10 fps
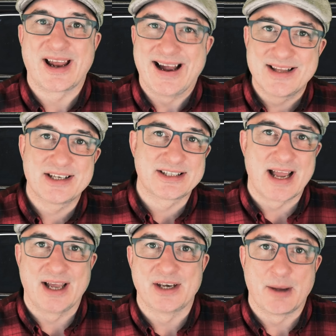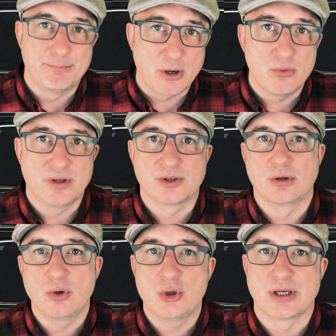and Stan about their
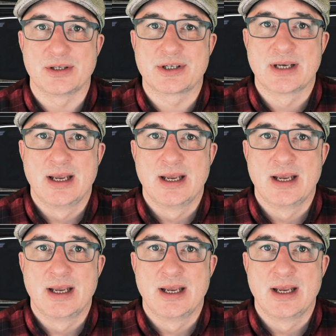delusions,